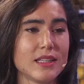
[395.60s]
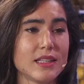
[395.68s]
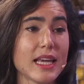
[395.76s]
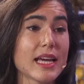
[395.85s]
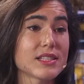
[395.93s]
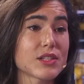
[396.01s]

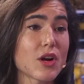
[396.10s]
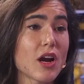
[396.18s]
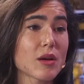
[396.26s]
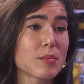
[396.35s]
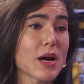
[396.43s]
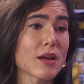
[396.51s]
Yes, there
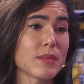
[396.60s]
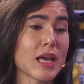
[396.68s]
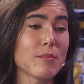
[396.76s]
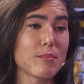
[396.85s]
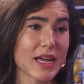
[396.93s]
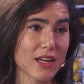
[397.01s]
are bottom
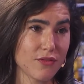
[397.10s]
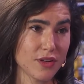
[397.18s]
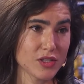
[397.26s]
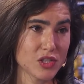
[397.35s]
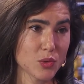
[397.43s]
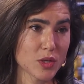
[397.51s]
line
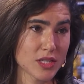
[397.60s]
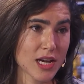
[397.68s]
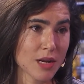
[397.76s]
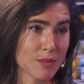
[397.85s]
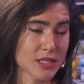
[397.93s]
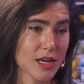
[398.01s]
benefits to
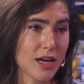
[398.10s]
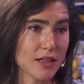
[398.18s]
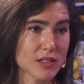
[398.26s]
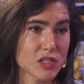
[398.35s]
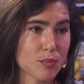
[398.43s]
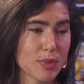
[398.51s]
autonomous
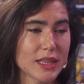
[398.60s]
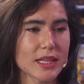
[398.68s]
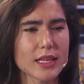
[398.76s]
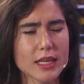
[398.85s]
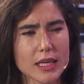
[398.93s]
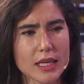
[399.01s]
haulage, but
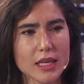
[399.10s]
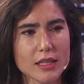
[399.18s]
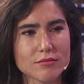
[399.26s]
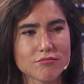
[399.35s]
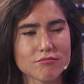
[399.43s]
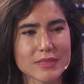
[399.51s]
the
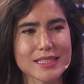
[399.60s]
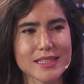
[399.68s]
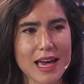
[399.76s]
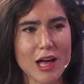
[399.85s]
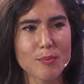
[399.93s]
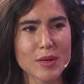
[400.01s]
key is
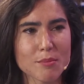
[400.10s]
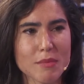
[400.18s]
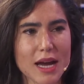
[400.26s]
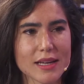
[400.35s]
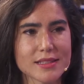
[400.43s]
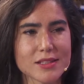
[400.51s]
helping
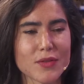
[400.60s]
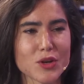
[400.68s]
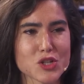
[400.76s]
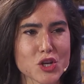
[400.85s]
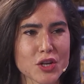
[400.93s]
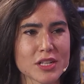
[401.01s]
mines on
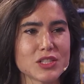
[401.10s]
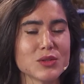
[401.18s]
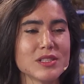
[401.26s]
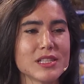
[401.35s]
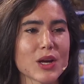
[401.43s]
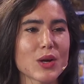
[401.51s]
their journey
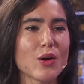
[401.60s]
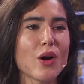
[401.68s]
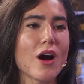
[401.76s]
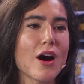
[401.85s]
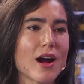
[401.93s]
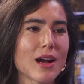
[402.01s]
to zero
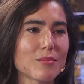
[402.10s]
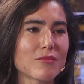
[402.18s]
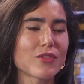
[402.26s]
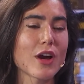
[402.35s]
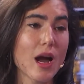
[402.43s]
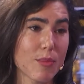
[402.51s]
harm
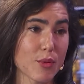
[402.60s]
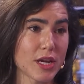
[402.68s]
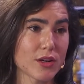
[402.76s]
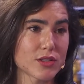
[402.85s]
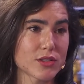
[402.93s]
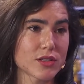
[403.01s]
for
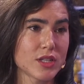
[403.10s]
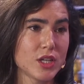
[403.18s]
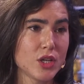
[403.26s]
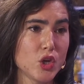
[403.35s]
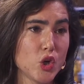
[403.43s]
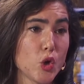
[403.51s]
operators.
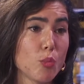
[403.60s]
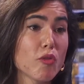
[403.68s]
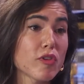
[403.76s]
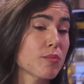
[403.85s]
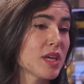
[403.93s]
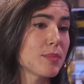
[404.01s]

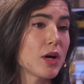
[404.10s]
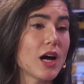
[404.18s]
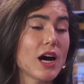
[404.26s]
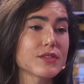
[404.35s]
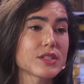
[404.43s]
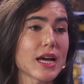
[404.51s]
Moving people
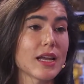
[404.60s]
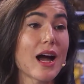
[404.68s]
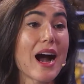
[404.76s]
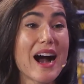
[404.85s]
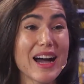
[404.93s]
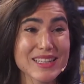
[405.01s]
offsite
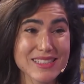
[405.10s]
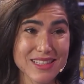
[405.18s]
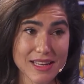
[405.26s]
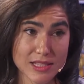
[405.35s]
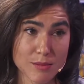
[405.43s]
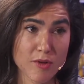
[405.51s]

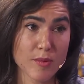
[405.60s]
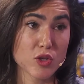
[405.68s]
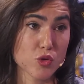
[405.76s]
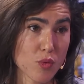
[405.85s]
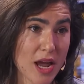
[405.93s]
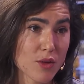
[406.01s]
isolates them from the
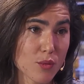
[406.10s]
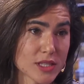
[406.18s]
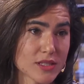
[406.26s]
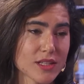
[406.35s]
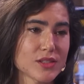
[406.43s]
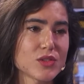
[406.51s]
direct
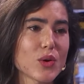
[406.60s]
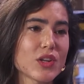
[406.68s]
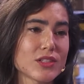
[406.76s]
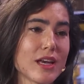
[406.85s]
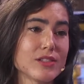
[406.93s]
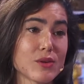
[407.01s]
risk
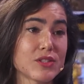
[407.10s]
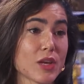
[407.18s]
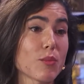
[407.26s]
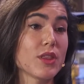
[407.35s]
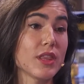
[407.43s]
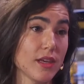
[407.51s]

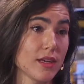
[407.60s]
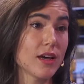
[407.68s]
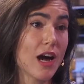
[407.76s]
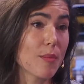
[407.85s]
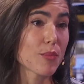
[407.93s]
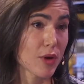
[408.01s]
associated with the
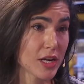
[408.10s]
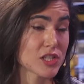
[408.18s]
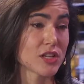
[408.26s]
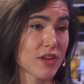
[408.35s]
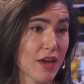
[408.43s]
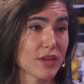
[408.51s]

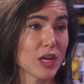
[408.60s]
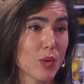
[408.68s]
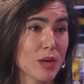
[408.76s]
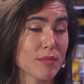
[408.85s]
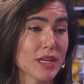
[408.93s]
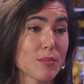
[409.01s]
operation of heavy
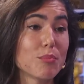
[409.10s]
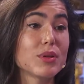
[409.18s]
equipment.